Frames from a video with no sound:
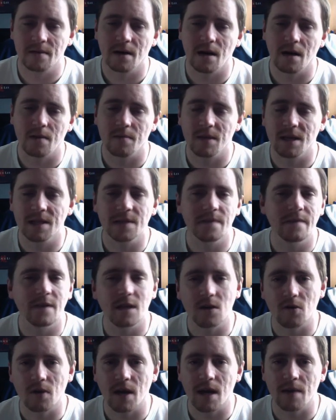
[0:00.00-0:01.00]
Uh, play some
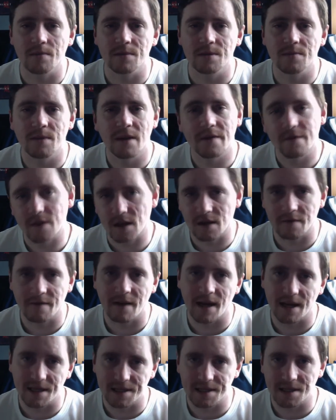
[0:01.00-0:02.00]
video games, play Final
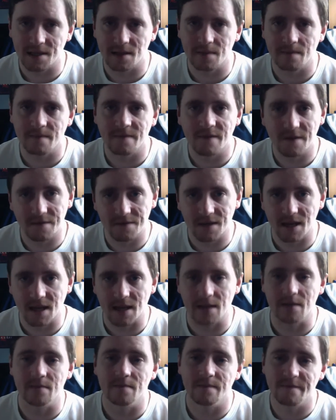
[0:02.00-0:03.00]
Fantasy
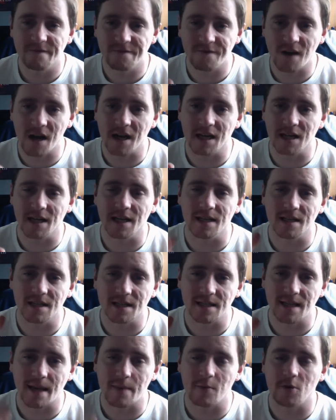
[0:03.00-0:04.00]
15, finally the
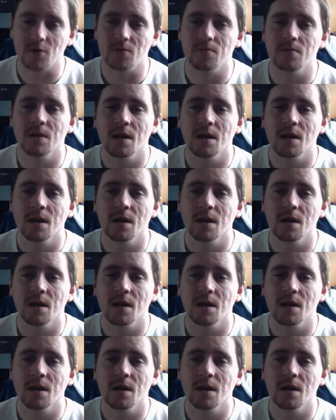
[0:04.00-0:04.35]
demo,